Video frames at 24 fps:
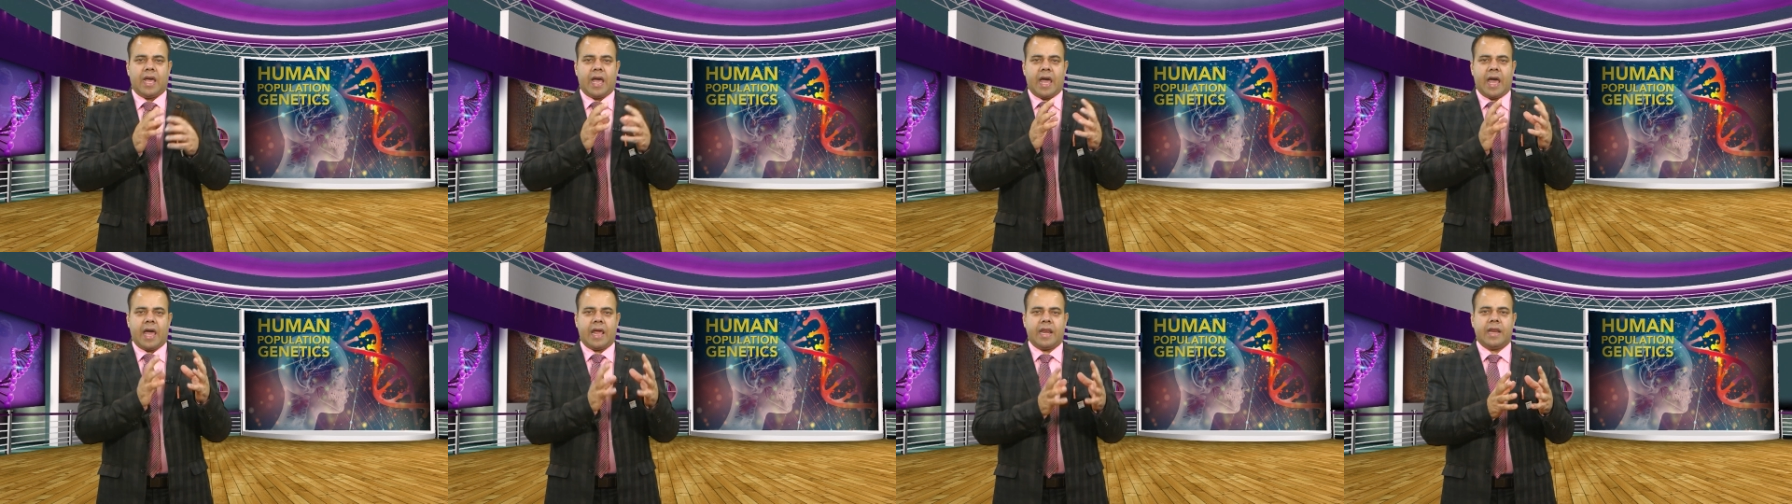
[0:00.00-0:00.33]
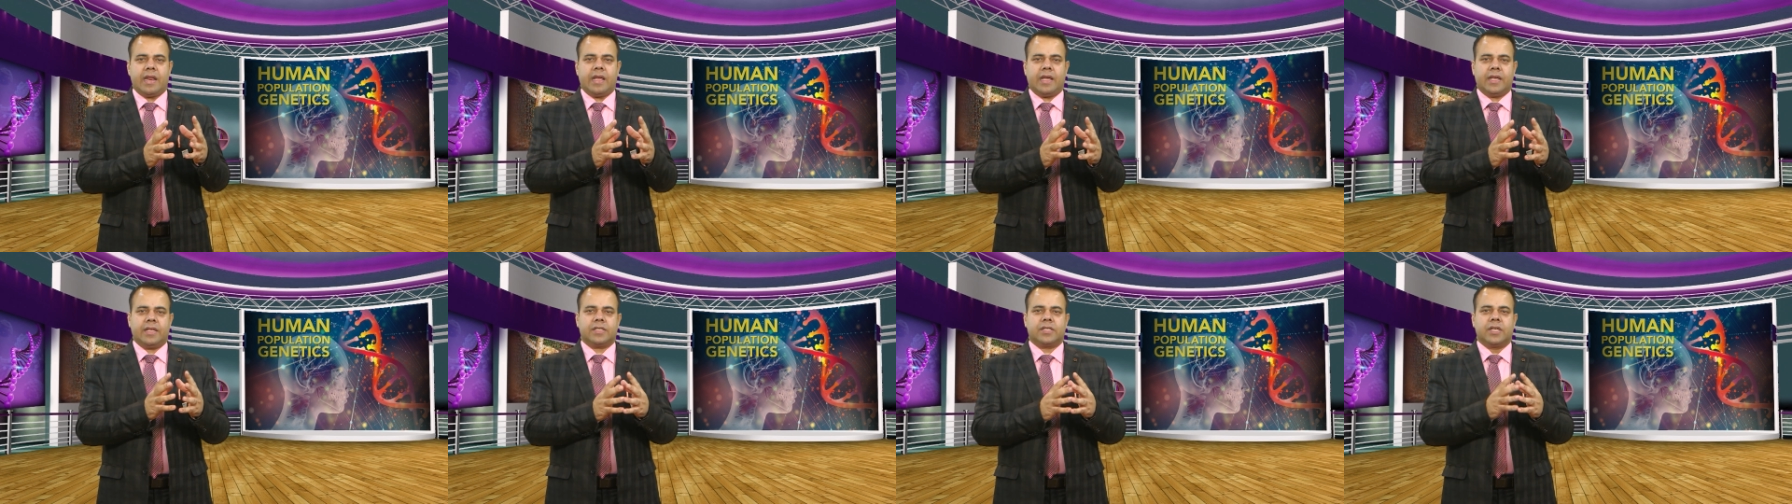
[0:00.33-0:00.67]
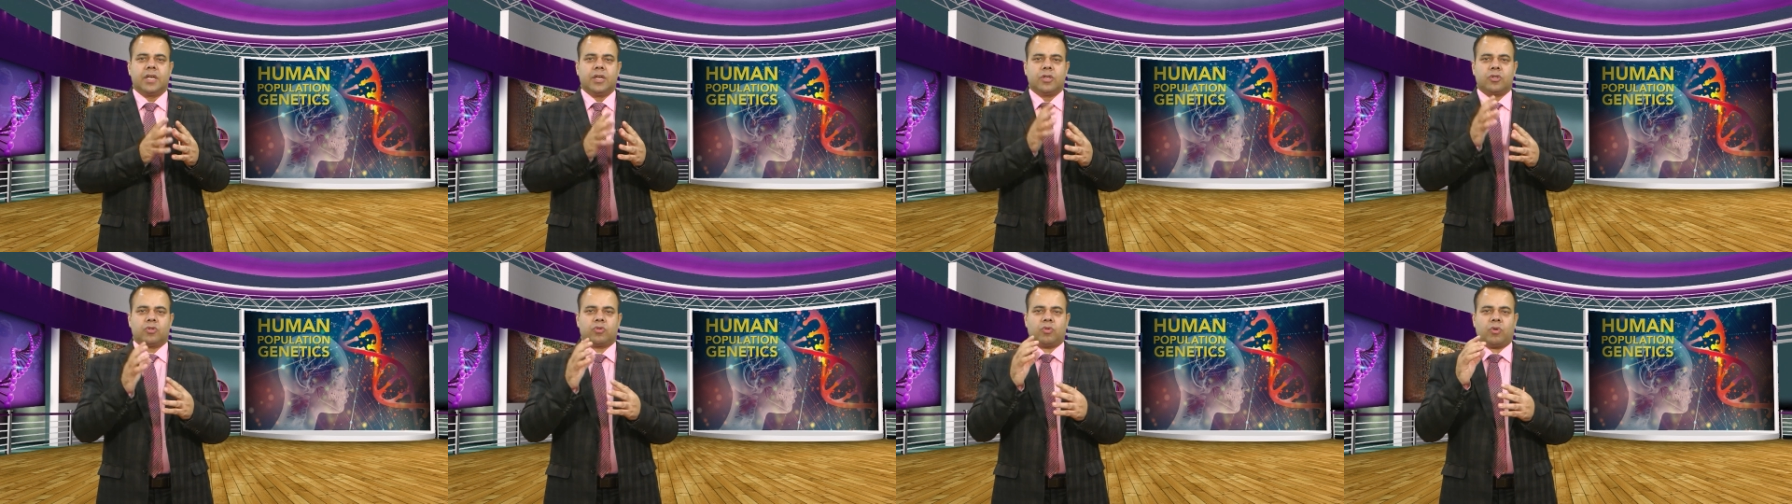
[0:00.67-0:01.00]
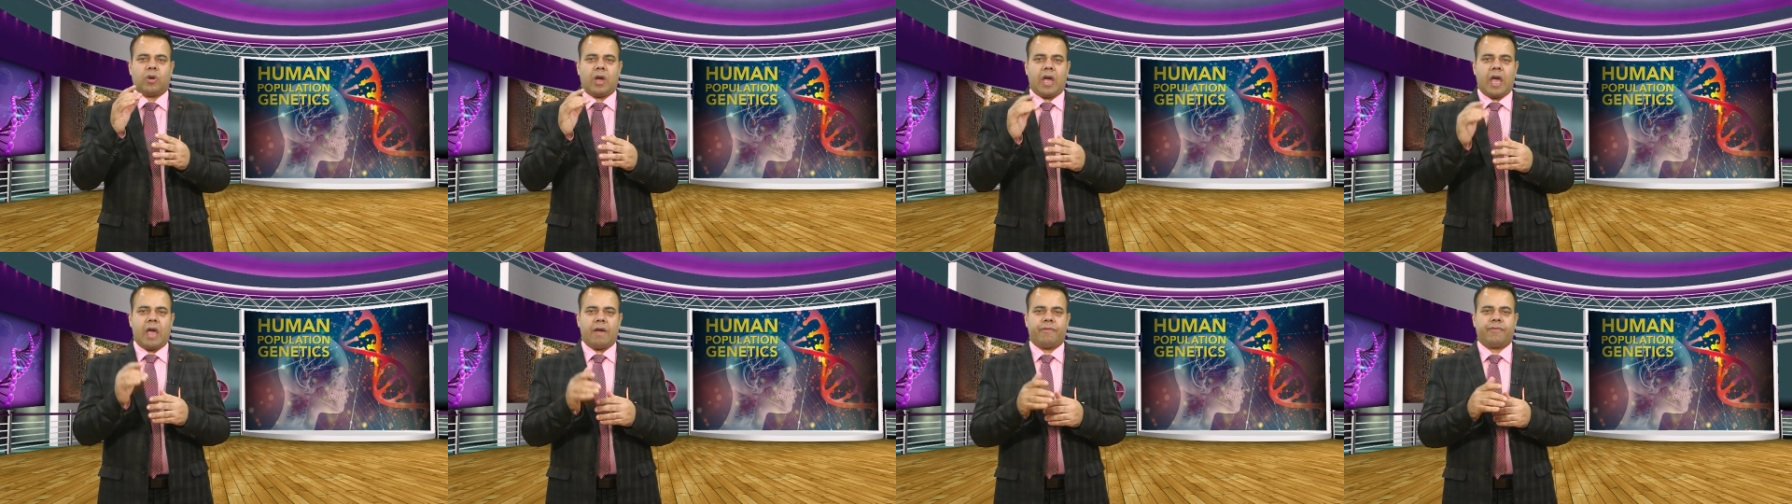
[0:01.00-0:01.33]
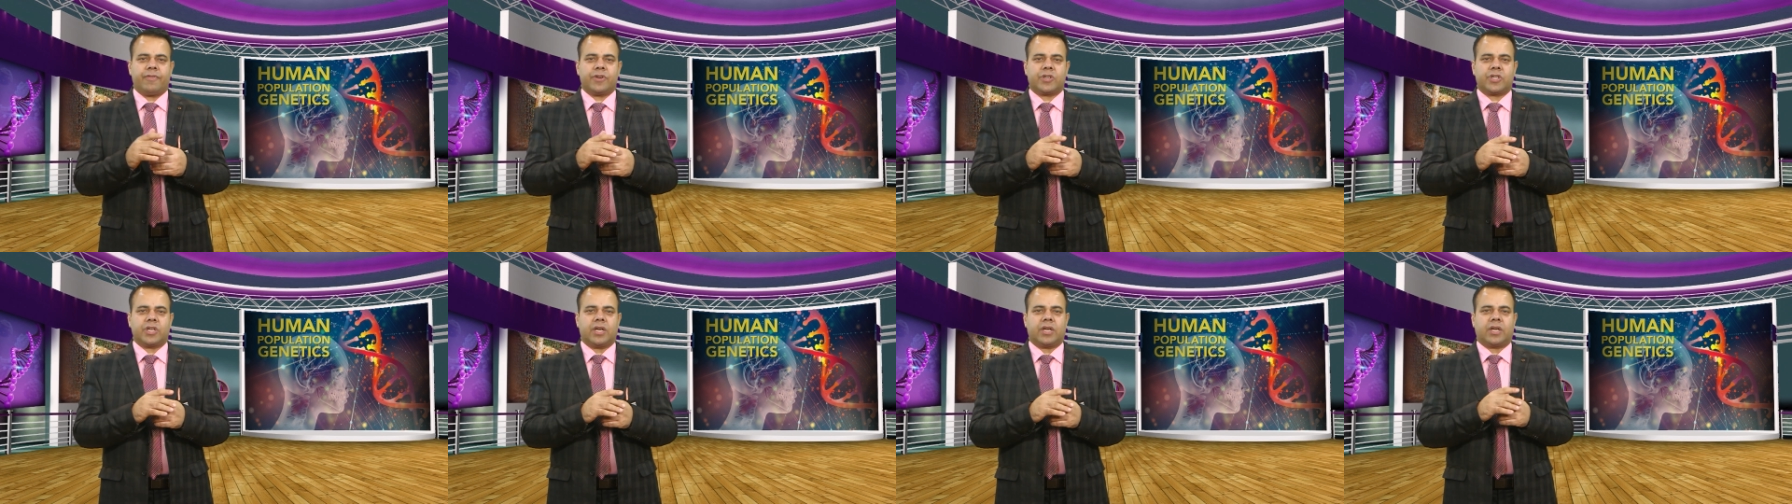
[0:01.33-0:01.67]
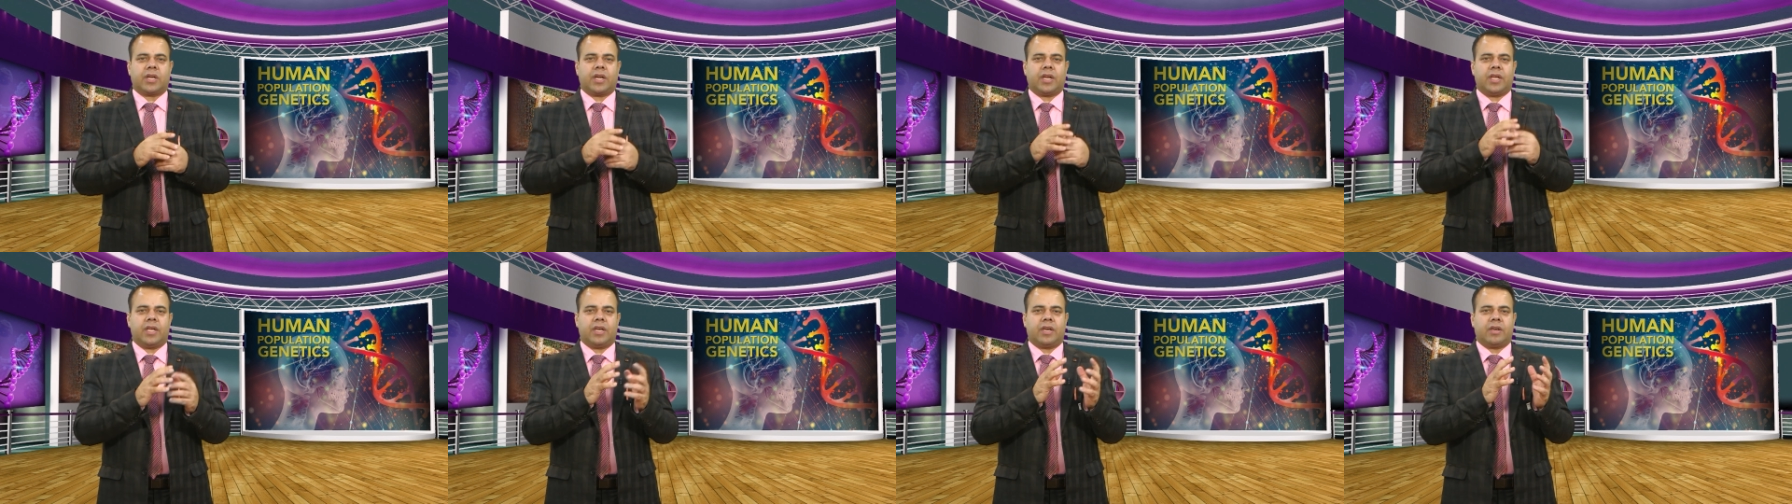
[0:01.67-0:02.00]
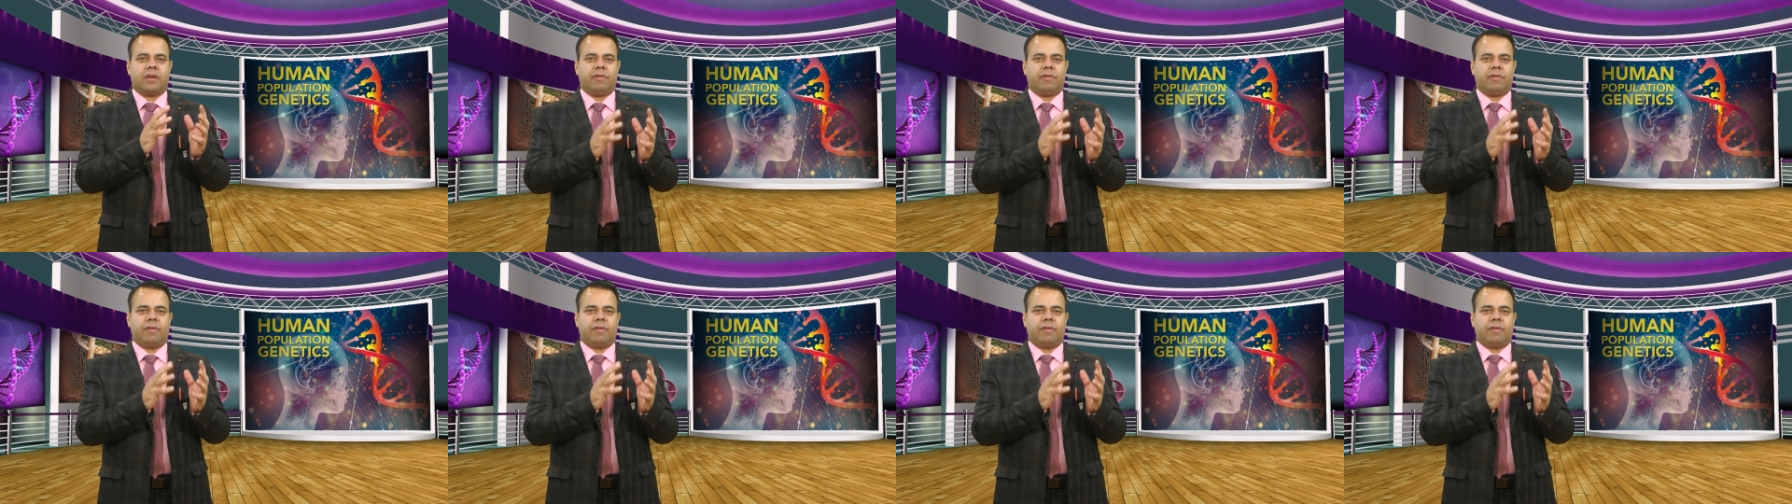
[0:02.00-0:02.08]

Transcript: arrays to efficiently